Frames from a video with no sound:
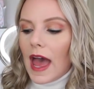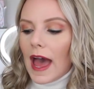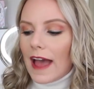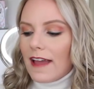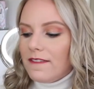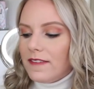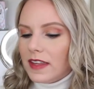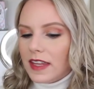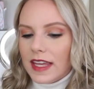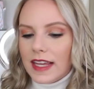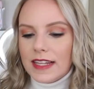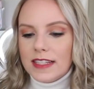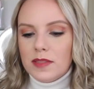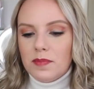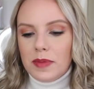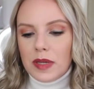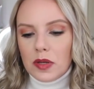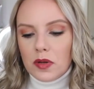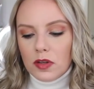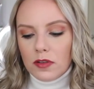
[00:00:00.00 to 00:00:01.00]
I feel like
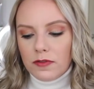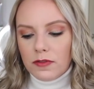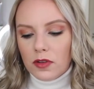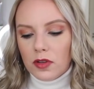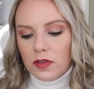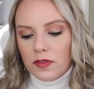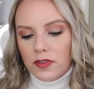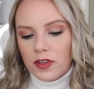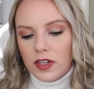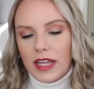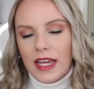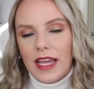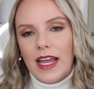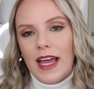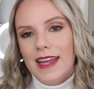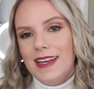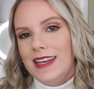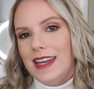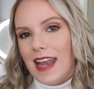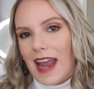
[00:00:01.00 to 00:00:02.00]
it's beautiful
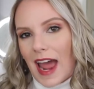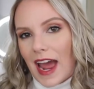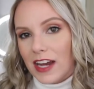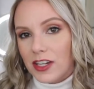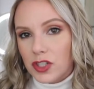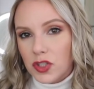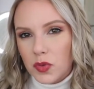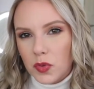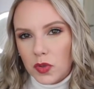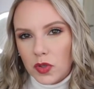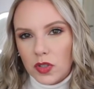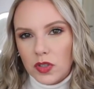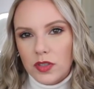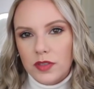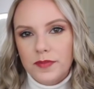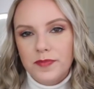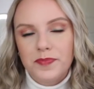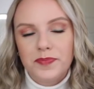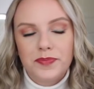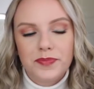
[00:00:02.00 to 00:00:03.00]
like a
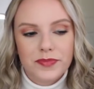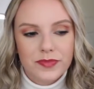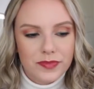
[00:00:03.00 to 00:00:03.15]
natural,